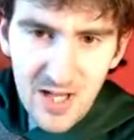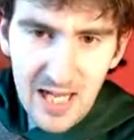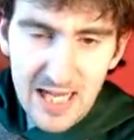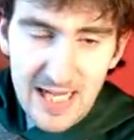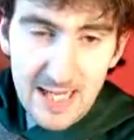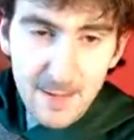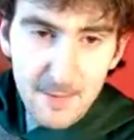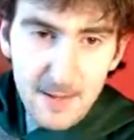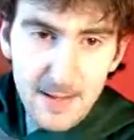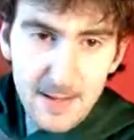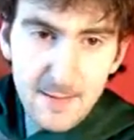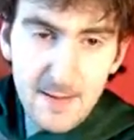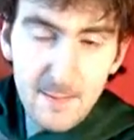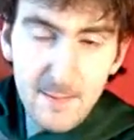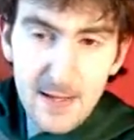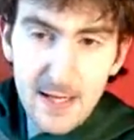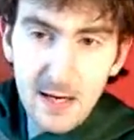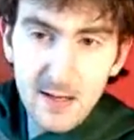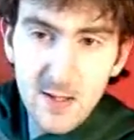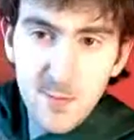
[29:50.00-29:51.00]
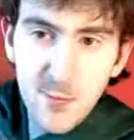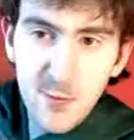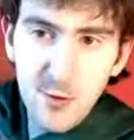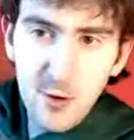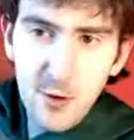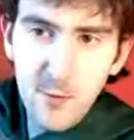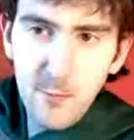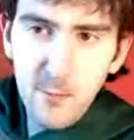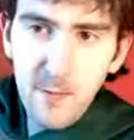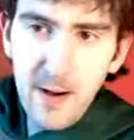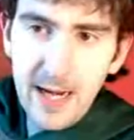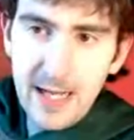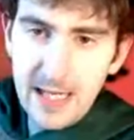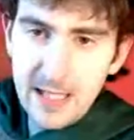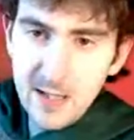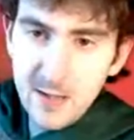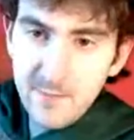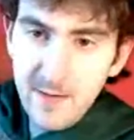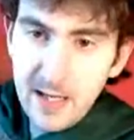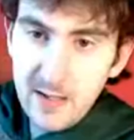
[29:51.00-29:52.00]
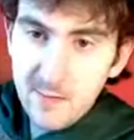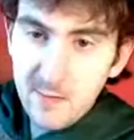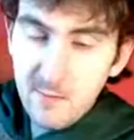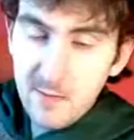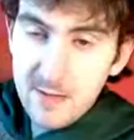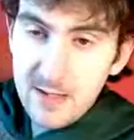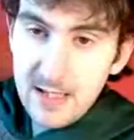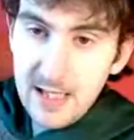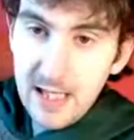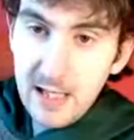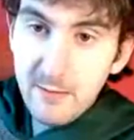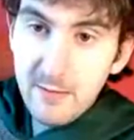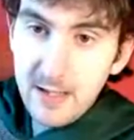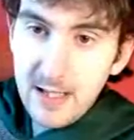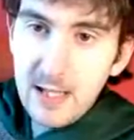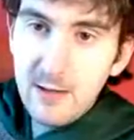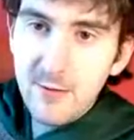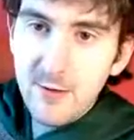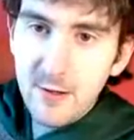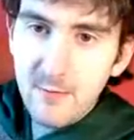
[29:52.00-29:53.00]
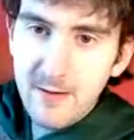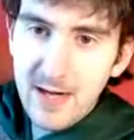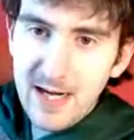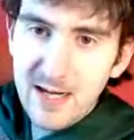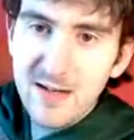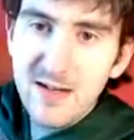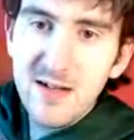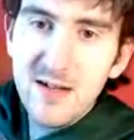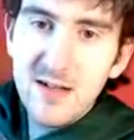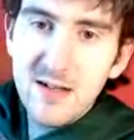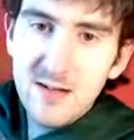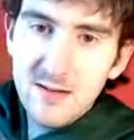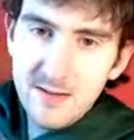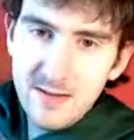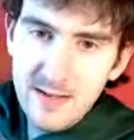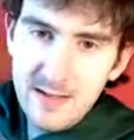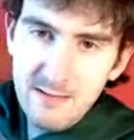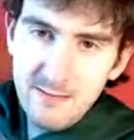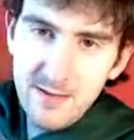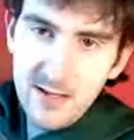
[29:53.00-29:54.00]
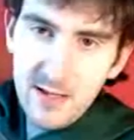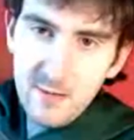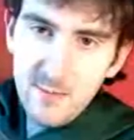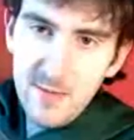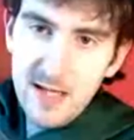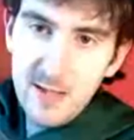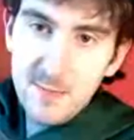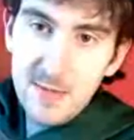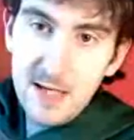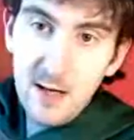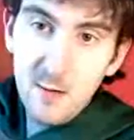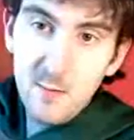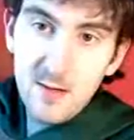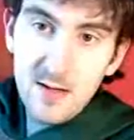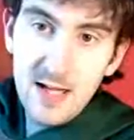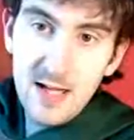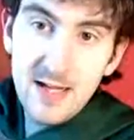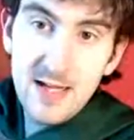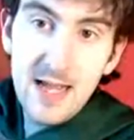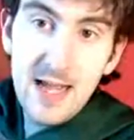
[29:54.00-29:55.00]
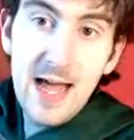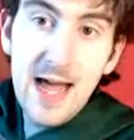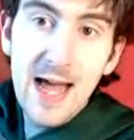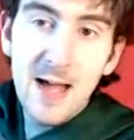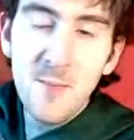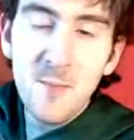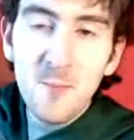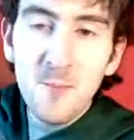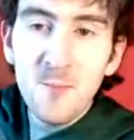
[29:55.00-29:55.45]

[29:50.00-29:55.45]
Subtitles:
If you ever go to Broadway, like Theresa wants the queue to keep doing, you have to go and basically play over there. Yeah.